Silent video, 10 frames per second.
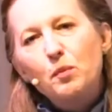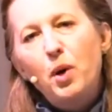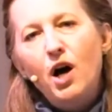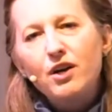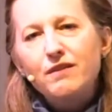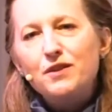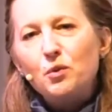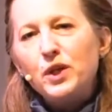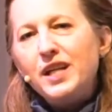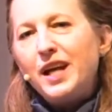the part of
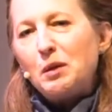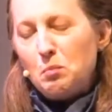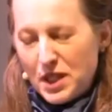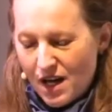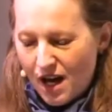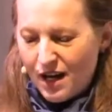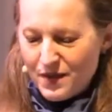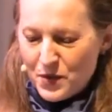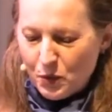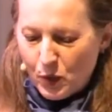the reading
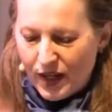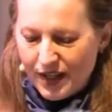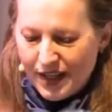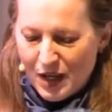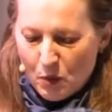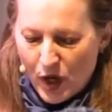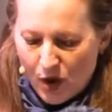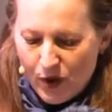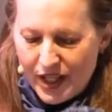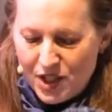beyond what we
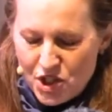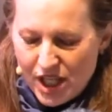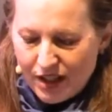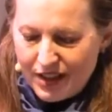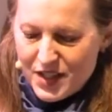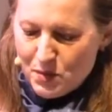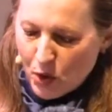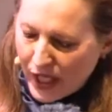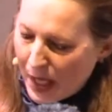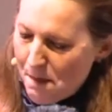already shared this morning,